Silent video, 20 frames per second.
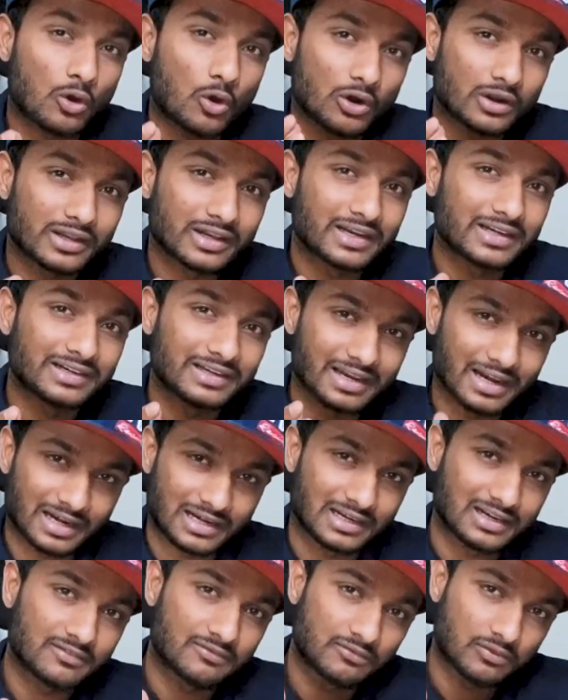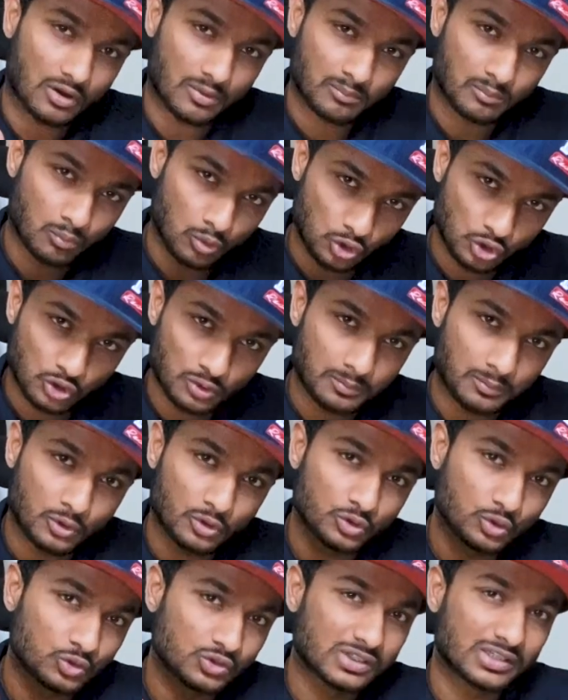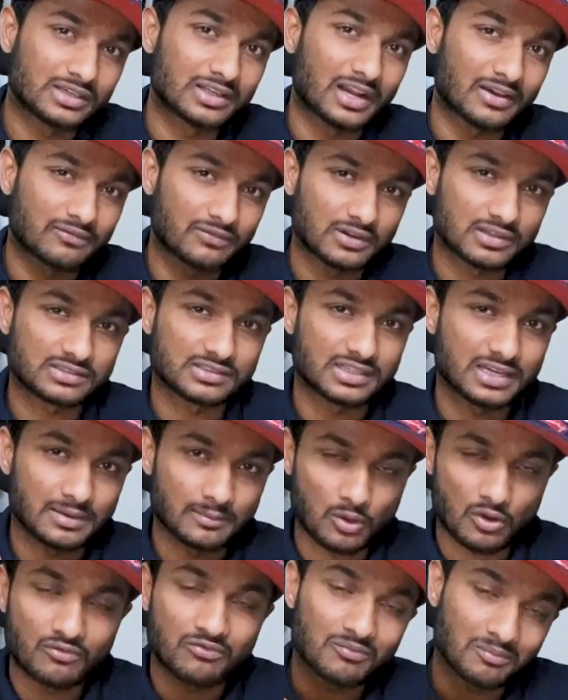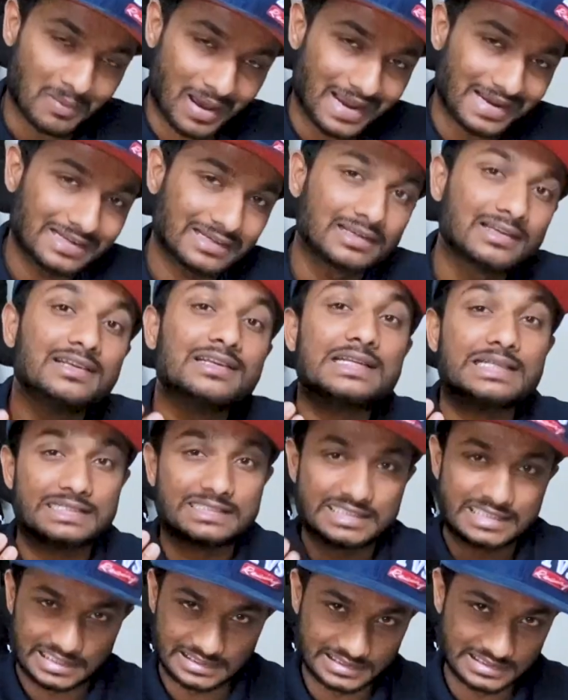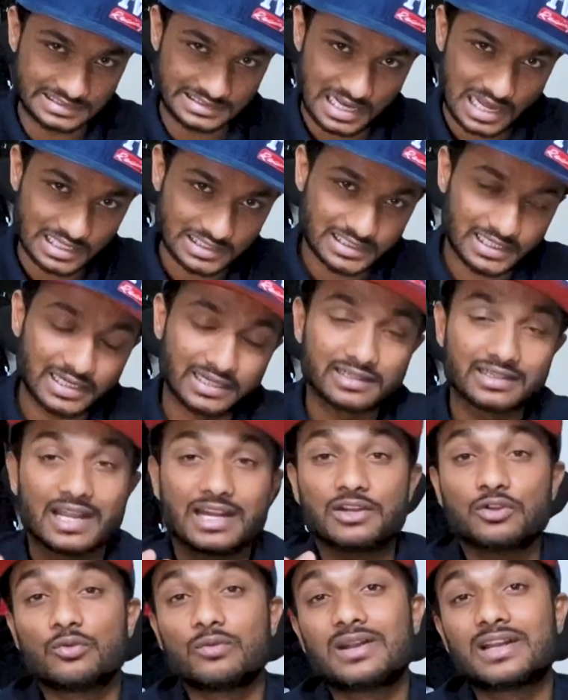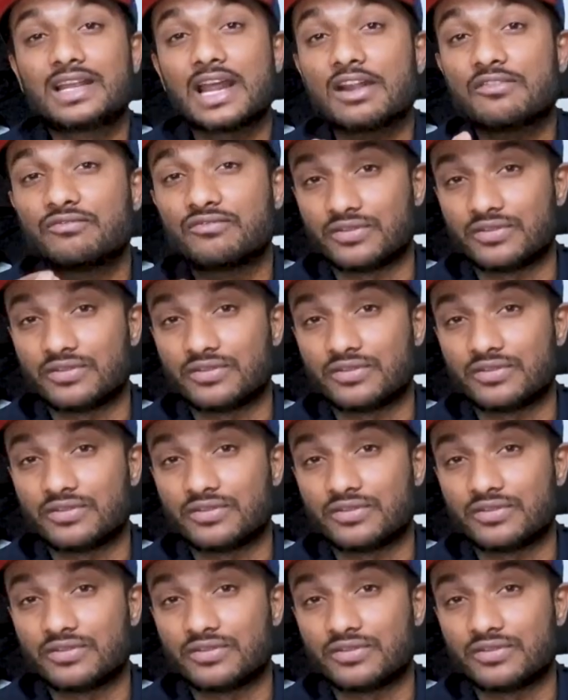ordering directly from Moto Pro using reference name of mine, Jatin Kandre, then you will get